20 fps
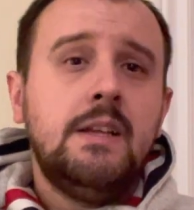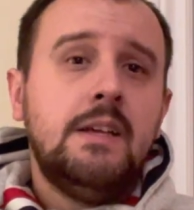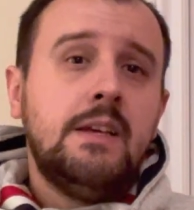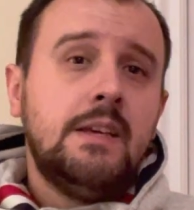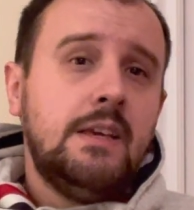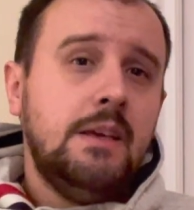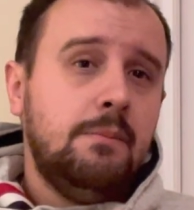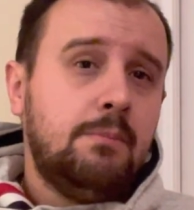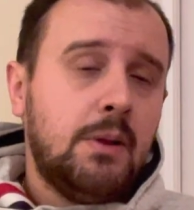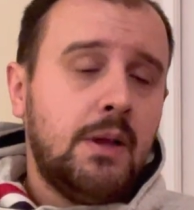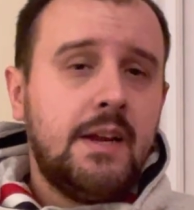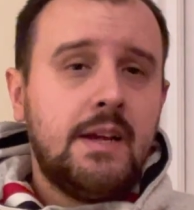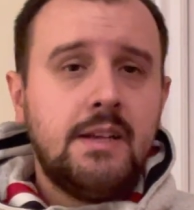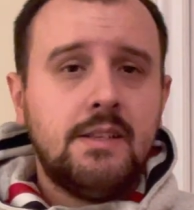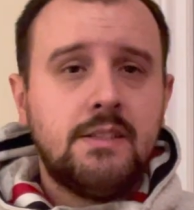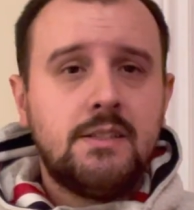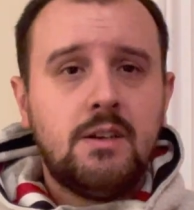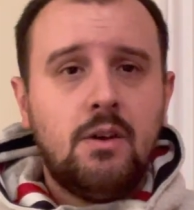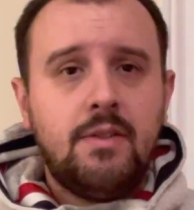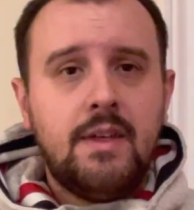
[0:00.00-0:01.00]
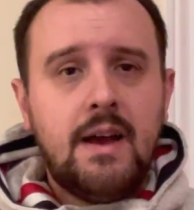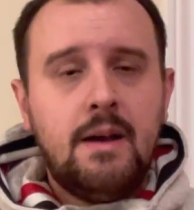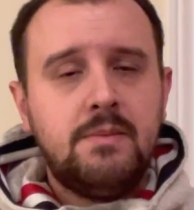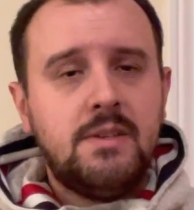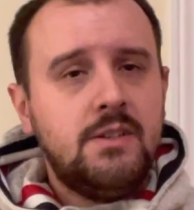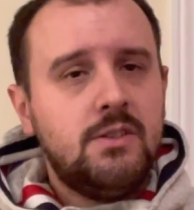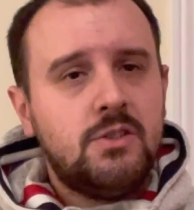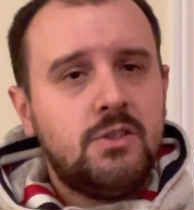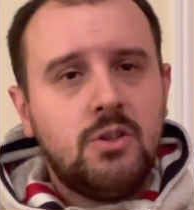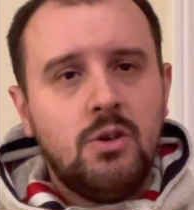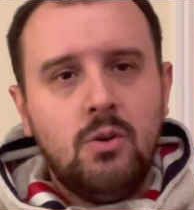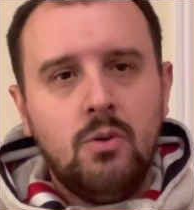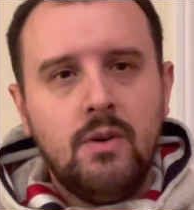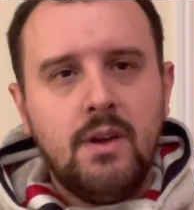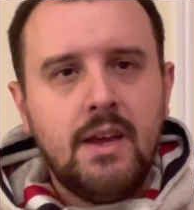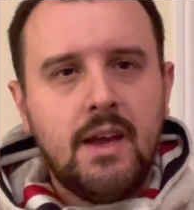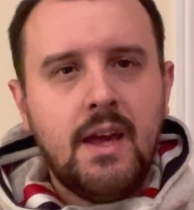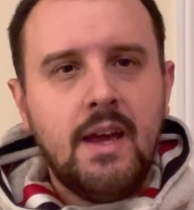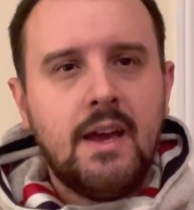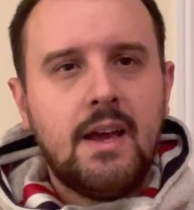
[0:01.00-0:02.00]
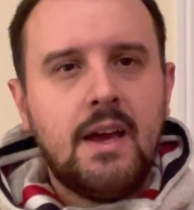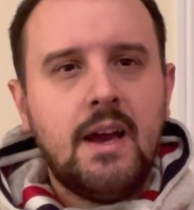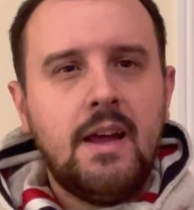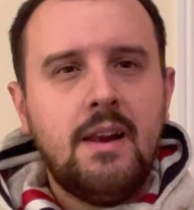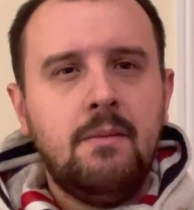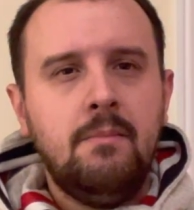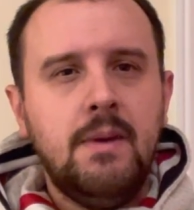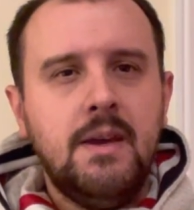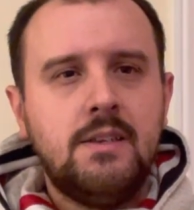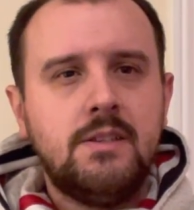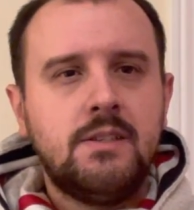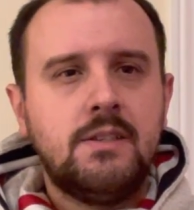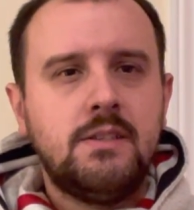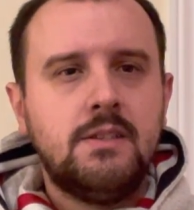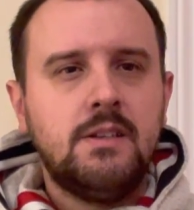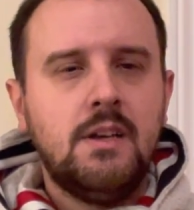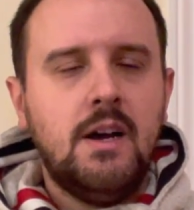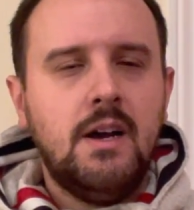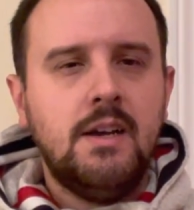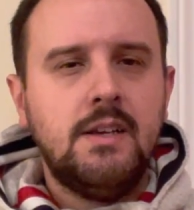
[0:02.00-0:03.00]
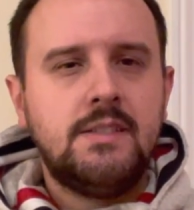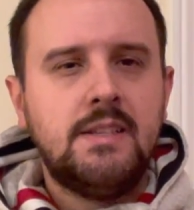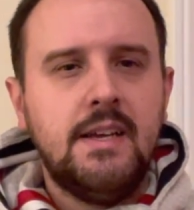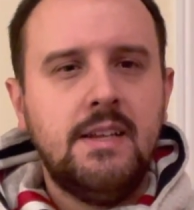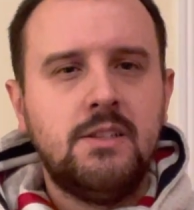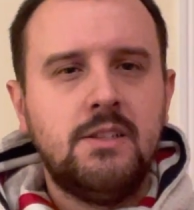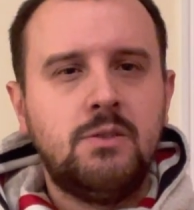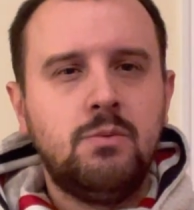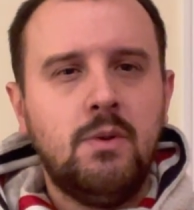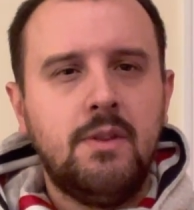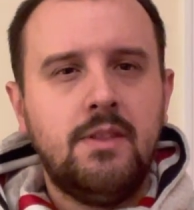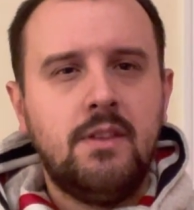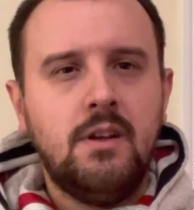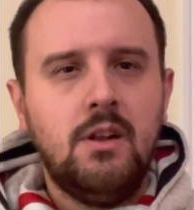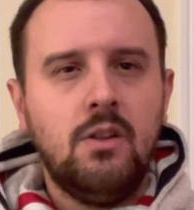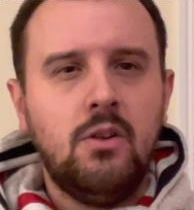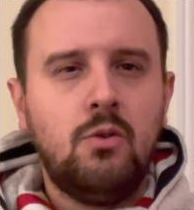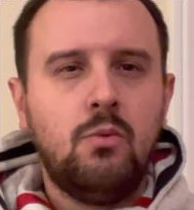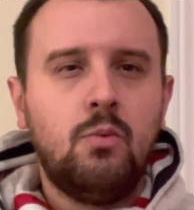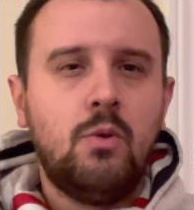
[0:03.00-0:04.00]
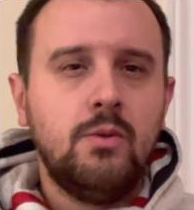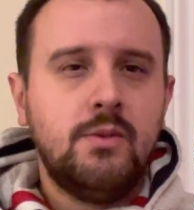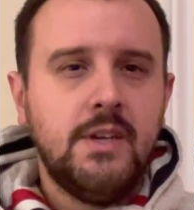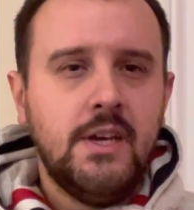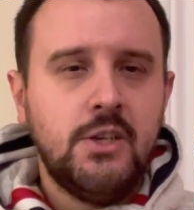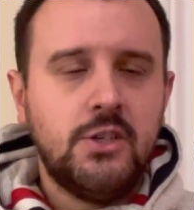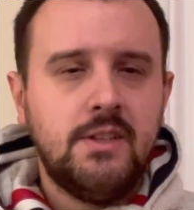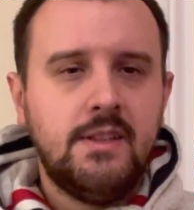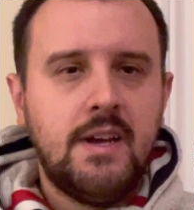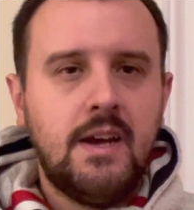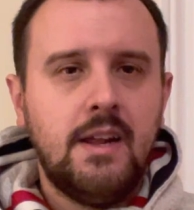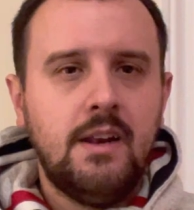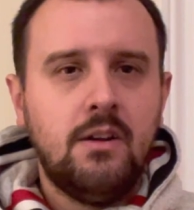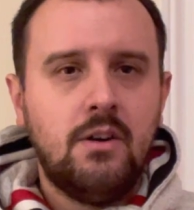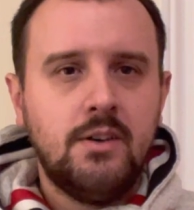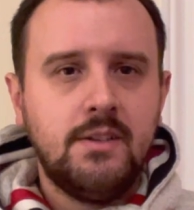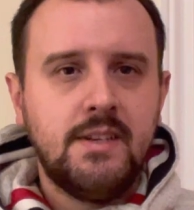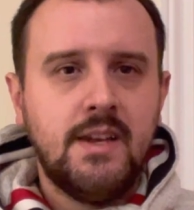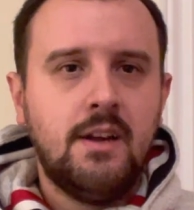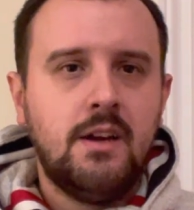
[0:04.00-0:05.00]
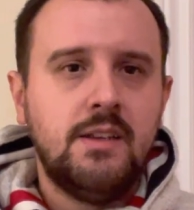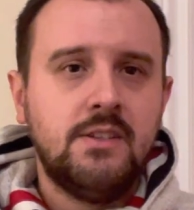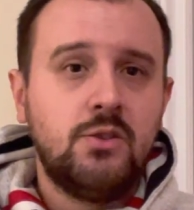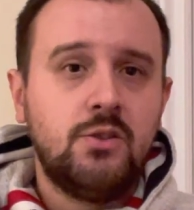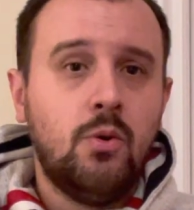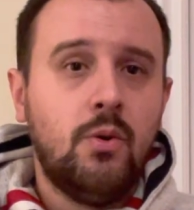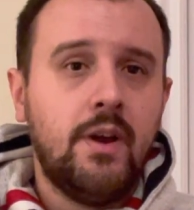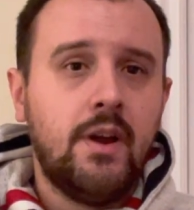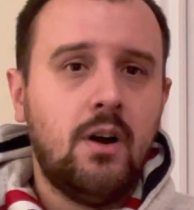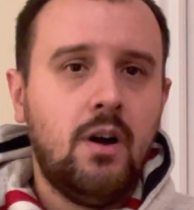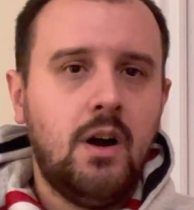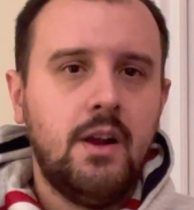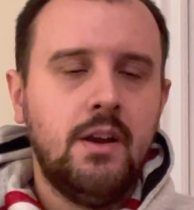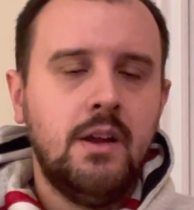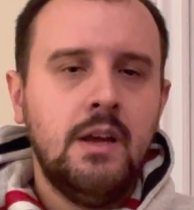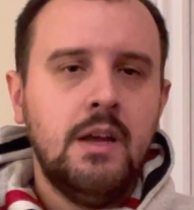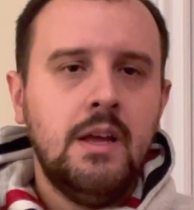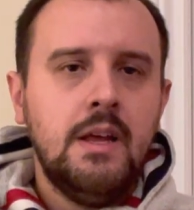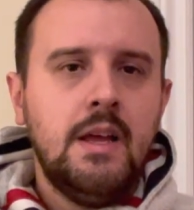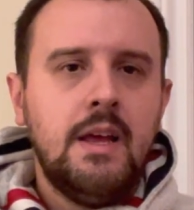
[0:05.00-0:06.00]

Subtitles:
He played against Southampton, so it kind of makes sense with the little rotation that Arteta has going on.